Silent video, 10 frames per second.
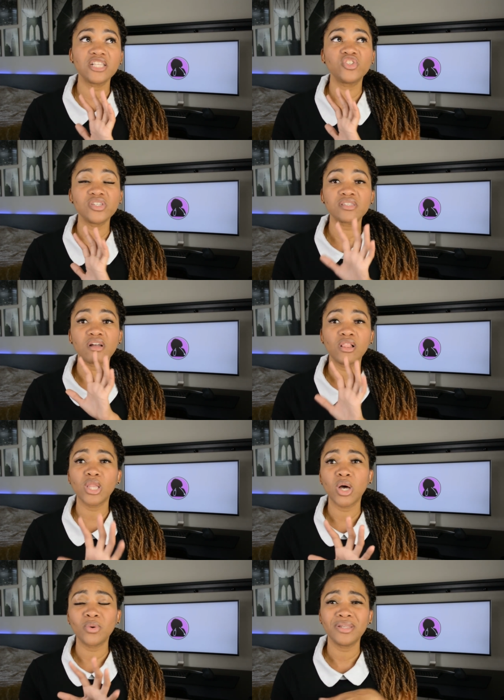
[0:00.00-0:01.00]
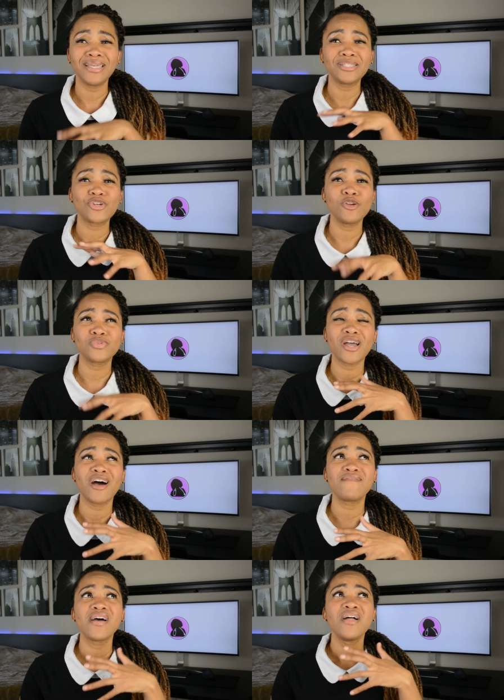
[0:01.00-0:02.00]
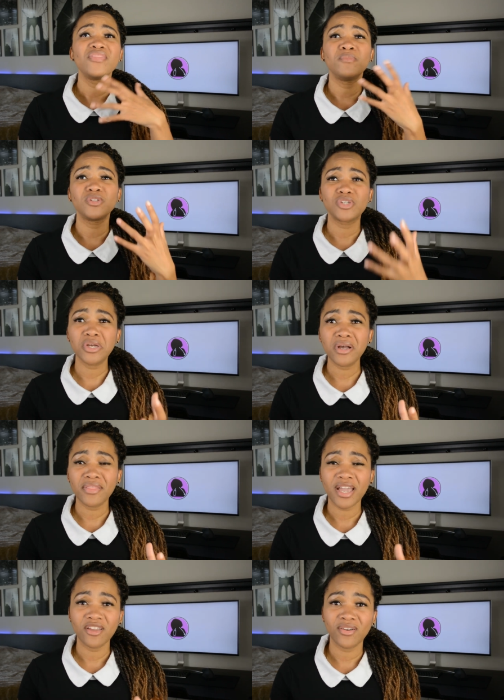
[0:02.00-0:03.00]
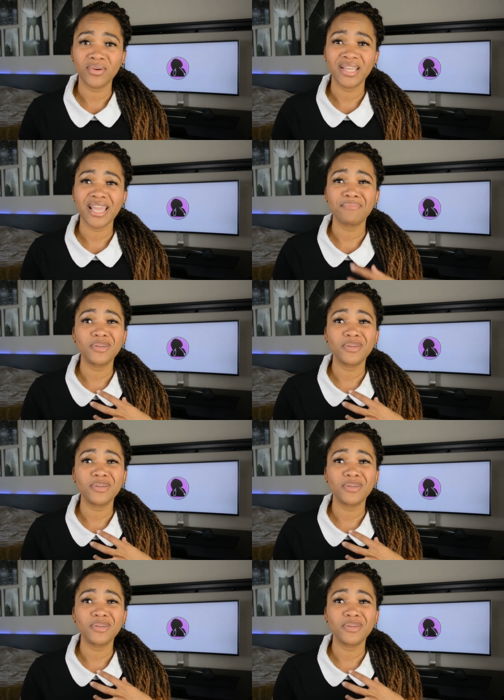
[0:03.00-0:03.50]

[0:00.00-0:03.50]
just alone in terms of the material that you're going to get,